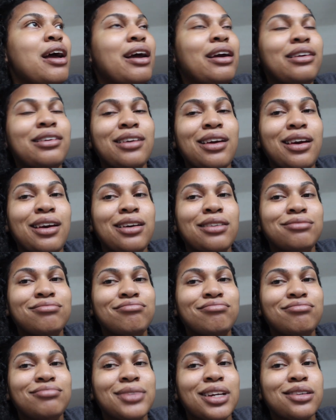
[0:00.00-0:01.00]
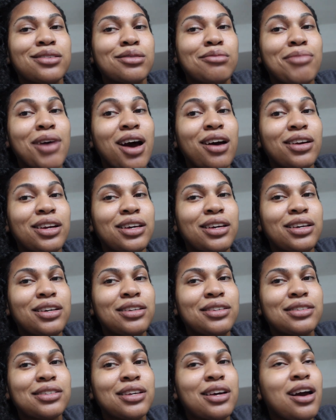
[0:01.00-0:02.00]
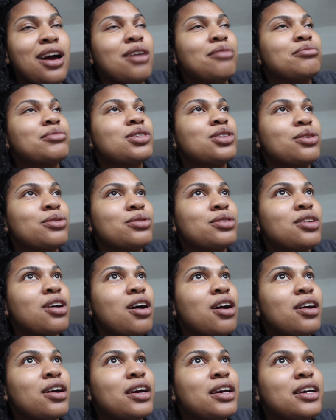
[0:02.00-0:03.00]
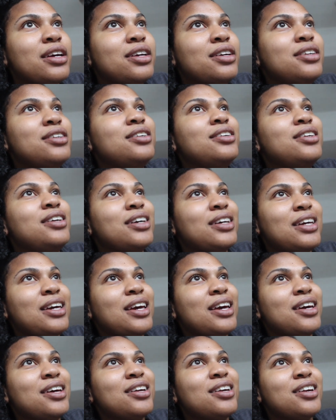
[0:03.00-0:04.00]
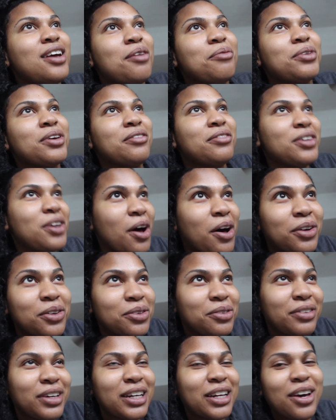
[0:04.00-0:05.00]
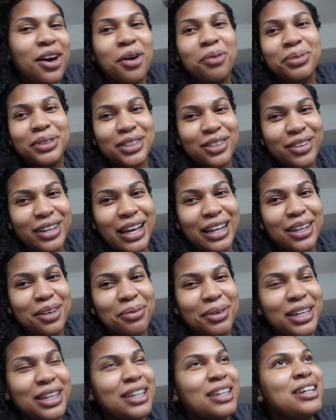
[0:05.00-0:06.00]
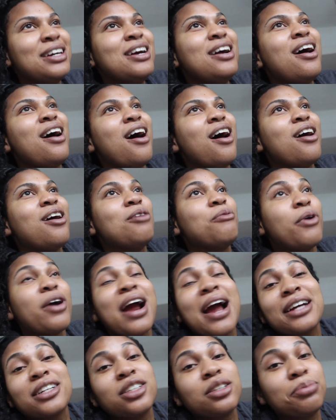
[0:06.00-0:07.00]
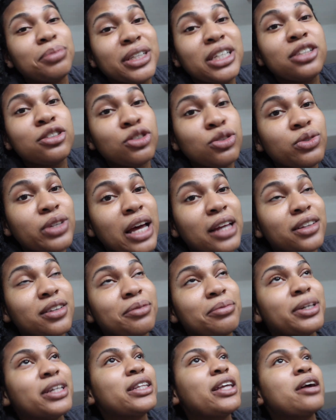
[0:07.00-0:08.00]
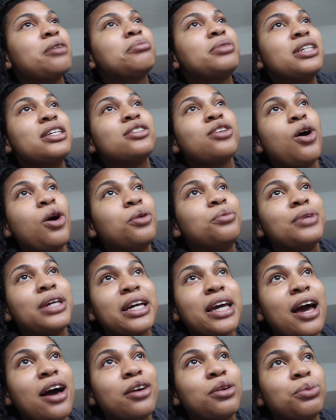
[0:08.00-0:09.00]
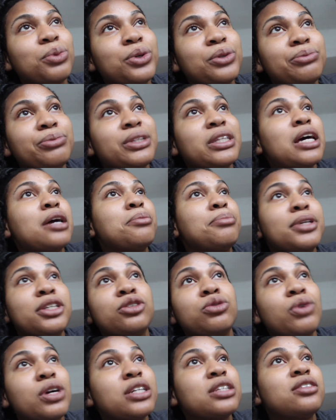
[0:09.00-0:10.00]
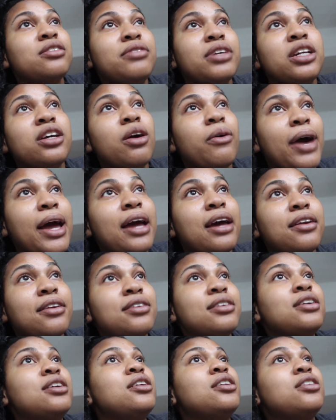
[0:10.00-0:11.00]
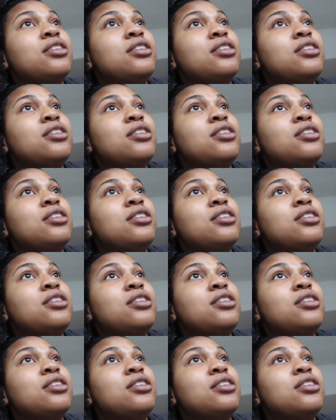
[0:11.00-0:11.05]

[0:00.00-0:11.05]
and yeah, that's about it. I'm so sorry again. I'm giving y'all a new video. Please don't yell at me. Um or actually, please do yell at me. Like, please hold me accountable. Be like, bitch, where's the video at?